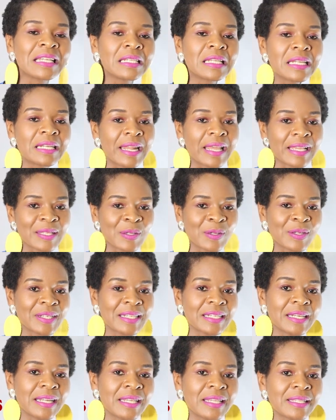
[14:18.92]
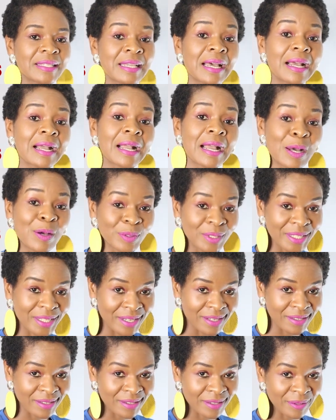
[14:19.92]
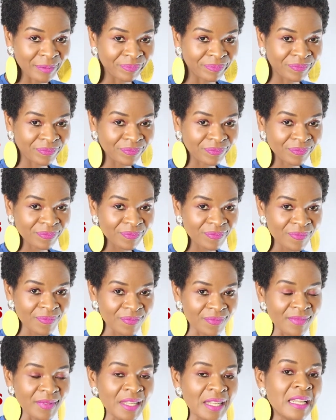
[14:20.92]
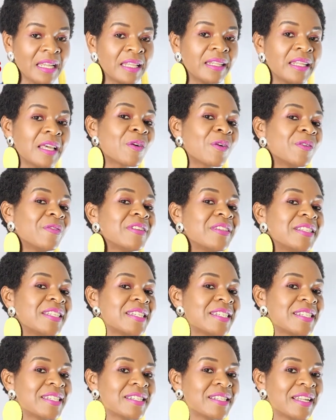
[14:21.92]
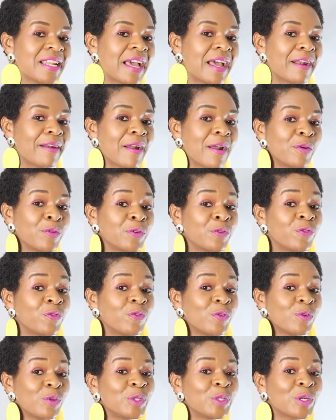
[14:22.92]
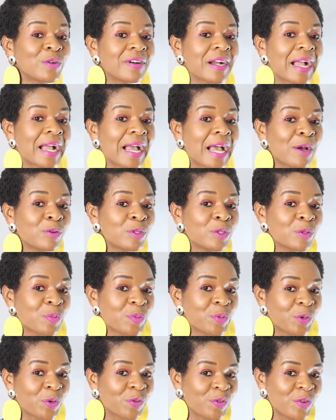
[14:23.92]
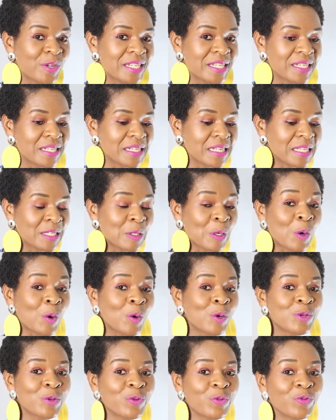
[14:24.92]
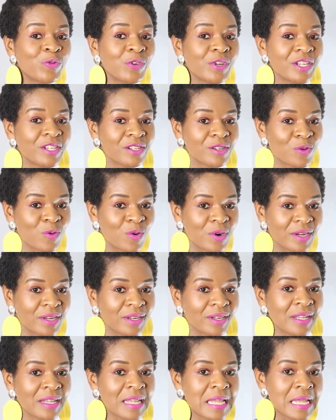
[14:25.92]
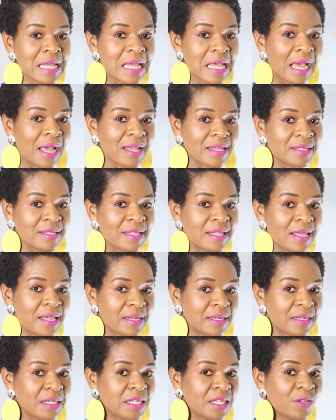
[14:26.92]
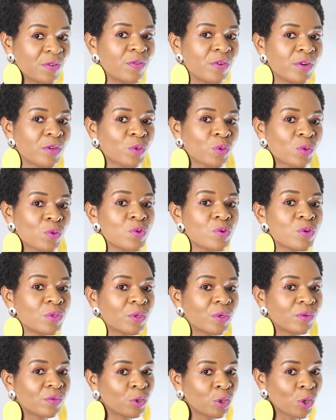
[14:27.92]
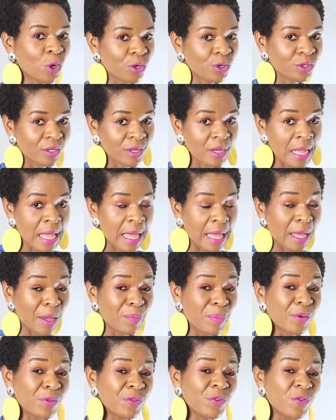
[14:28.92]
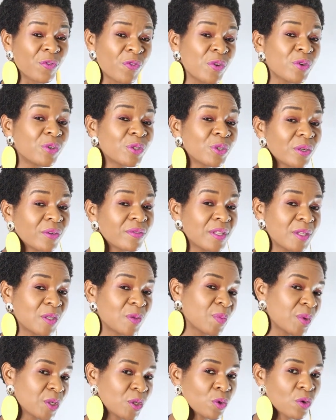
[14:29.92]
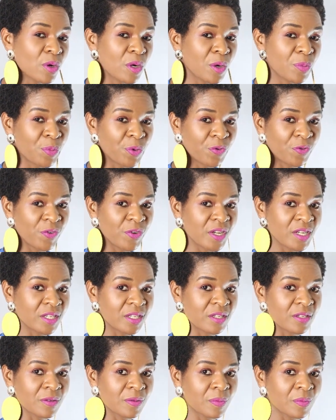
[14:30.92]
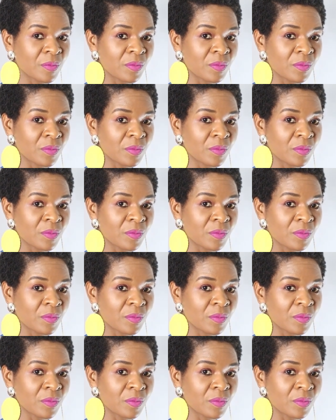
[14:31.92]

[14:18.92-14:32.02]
The next on the list are accountants. The conversation around the future of accounting profession is a controversial one, as there are different schools of thought about the future of this particular profession.